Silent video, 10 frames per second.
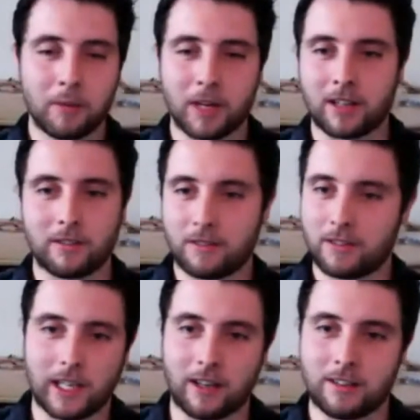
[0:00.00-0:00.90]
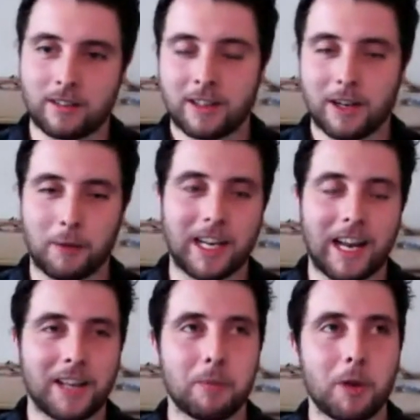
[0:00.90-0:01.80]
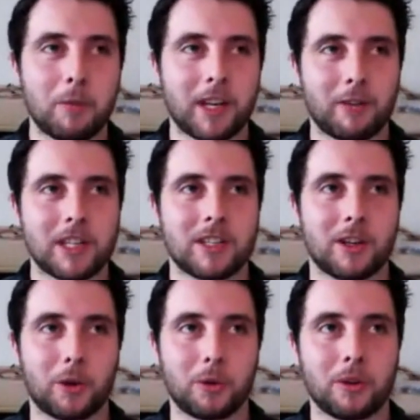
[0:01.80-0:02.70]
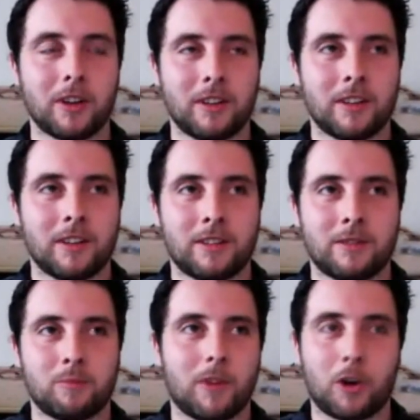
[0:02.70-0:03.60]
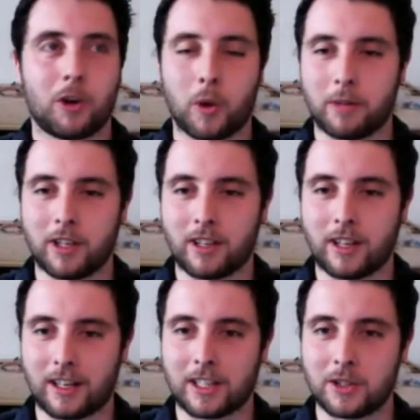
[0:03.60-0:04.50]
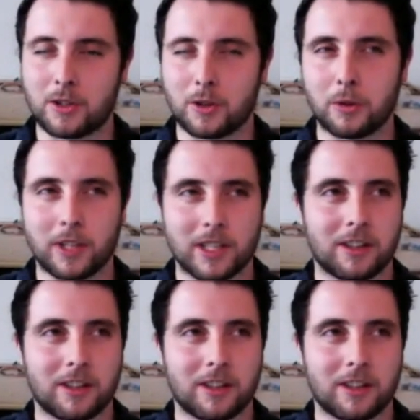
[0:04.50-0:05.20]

And yeah, I mean, at the moment there is no equipment that can do this.